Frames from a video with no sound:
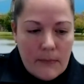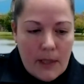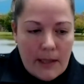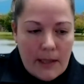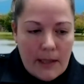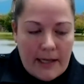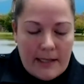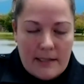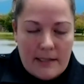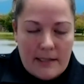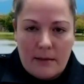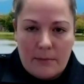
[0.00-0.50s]

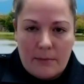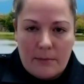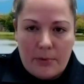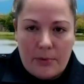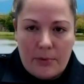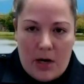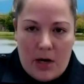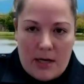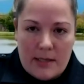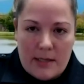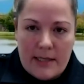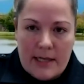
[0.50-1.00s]
That's a
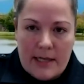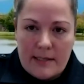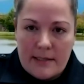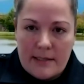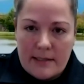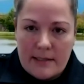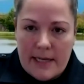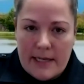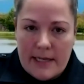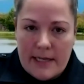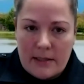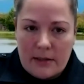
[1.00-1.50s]
process.
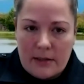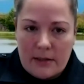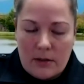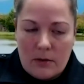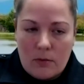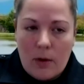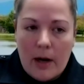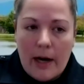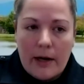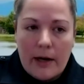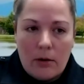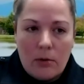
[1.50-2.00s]
It takes a little
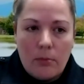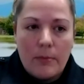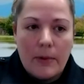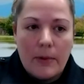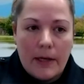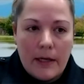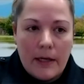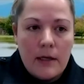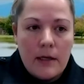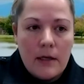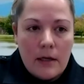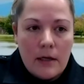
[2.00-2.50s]
while,
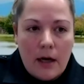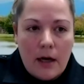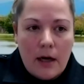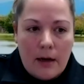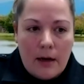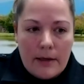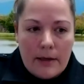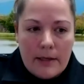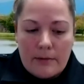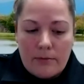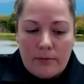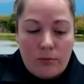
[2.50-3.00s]
but
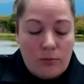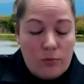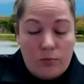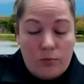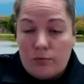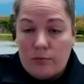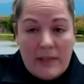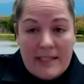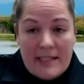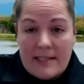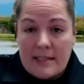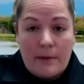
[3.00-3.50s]

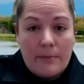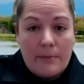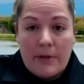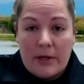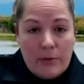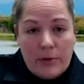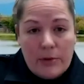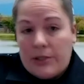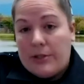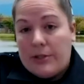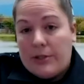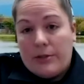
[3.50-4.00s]
it's something
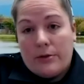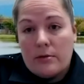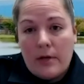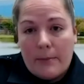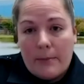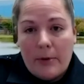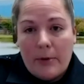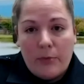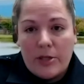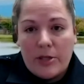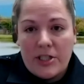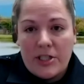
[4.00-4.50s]
we do. I
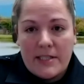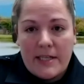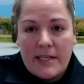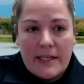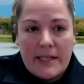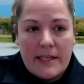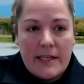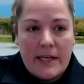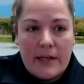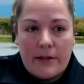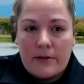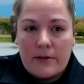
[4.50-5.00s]
mean, we just did it
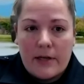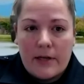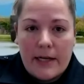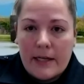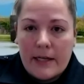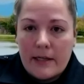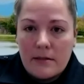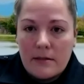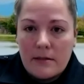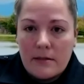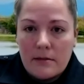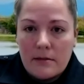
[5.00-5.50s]
the other night.